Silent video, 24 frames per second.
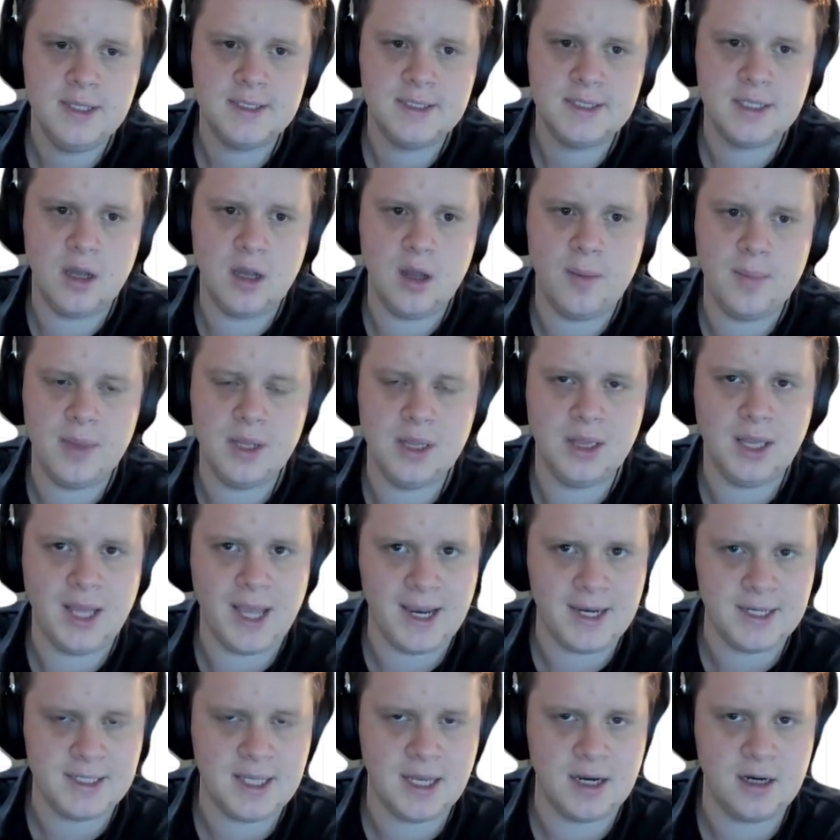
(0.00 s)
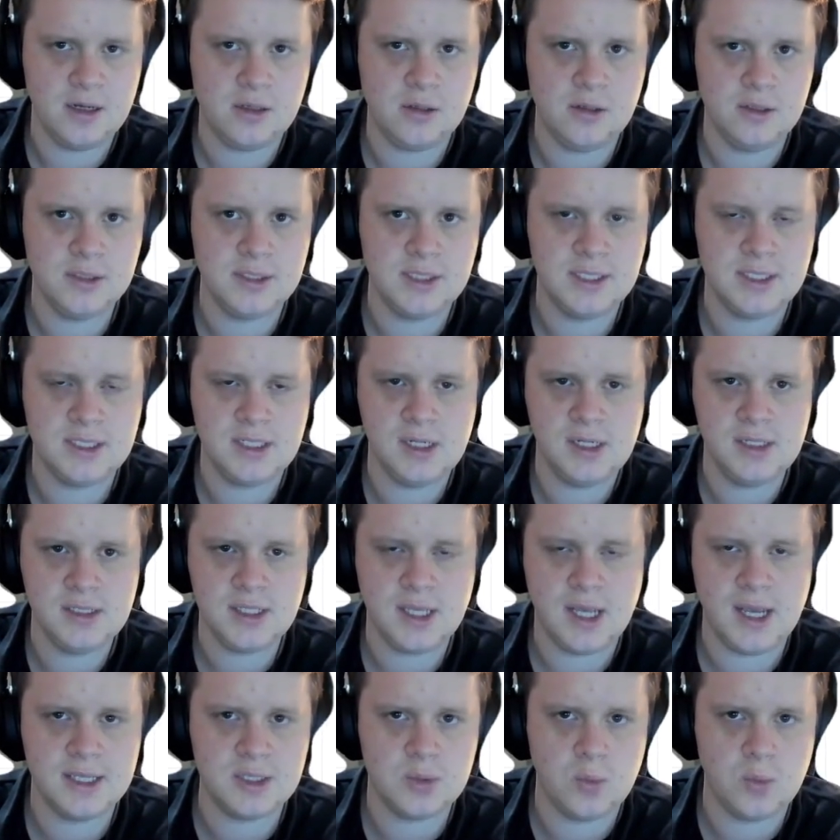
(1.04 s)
some light technical assistance,